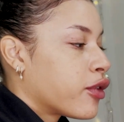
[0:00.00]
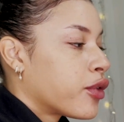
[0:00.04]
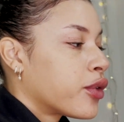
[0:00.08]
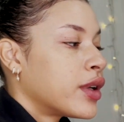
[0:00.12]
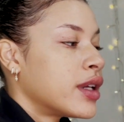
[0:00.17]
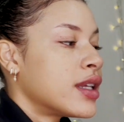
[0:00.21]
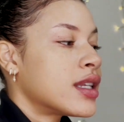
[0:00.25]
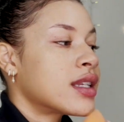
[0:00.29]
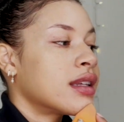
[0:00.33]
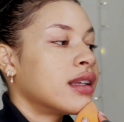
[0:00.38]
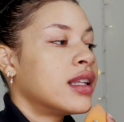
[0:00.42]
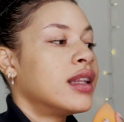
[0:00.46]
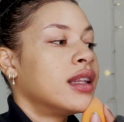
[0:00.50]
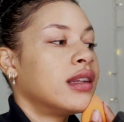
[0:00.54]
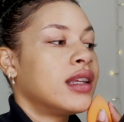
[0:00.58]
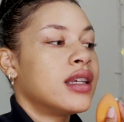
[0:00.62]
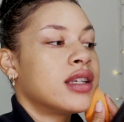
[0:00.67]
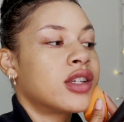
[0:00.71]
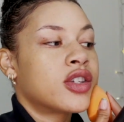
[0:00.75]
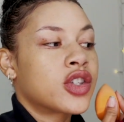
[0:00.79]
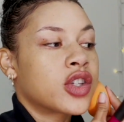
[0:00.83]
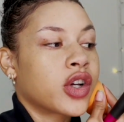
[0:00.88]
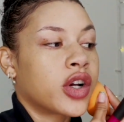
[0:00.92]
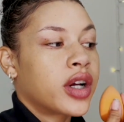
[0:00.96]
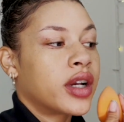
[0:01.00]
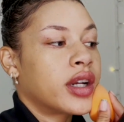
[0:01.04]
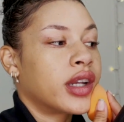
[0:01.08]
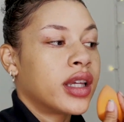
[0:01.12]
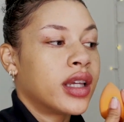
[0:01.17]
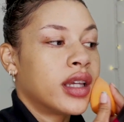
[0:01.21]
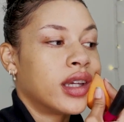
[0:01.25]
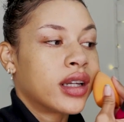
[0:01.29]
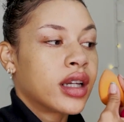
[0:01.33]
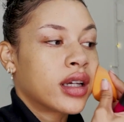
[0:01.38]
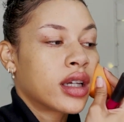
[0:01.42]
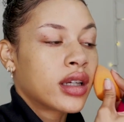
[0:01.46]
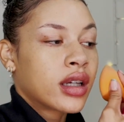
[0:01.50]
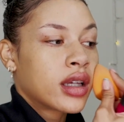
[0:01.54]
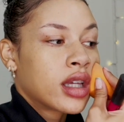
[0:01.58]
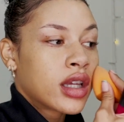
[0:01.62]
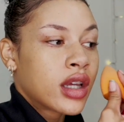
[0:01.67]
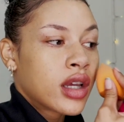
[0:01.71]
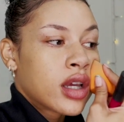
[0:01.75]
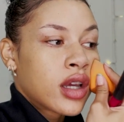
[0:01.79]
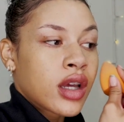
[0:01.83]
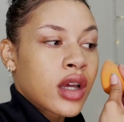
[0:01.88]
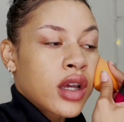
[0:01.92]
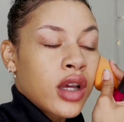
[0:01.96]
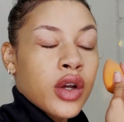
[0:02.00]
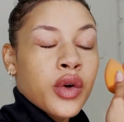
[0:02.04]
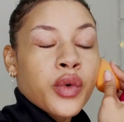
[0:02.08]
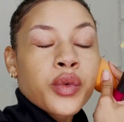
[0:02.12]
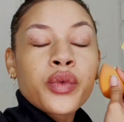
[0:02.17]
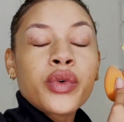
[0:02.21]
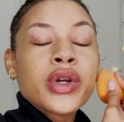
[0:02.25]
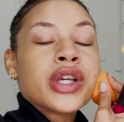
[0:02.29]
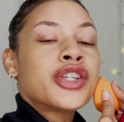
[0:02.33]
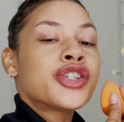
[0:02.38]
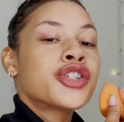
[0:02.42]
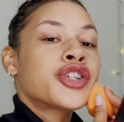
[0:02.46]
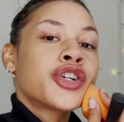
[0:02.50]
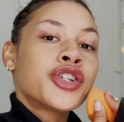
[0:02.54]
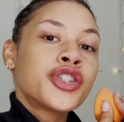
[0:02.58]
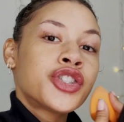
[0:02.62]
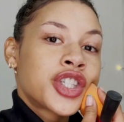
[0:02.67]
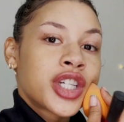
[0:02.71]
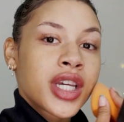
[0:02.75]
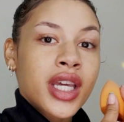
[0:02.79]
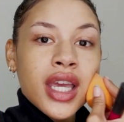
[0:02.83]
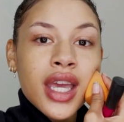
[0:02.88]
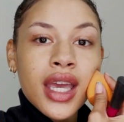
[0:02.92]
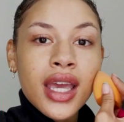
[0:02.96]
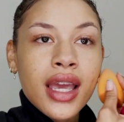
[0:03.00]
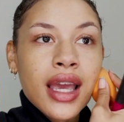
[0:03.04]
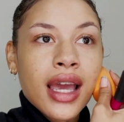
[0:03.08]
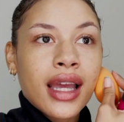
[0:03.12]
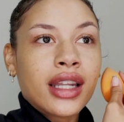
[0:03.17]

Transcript: recently started researching